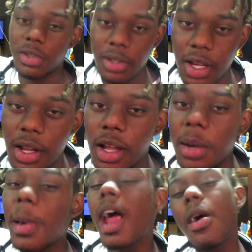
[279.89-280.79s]

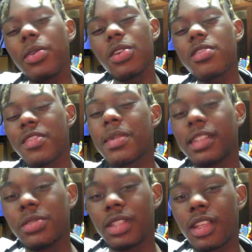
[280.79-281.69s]
But I don't know if I'm
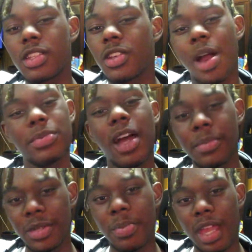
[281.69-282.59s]
going to do it this year. I'm,
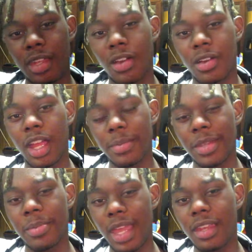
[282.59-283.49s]
I'm debating on it. I'm
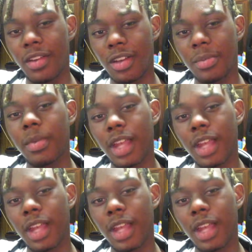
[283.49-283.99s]
debating on it.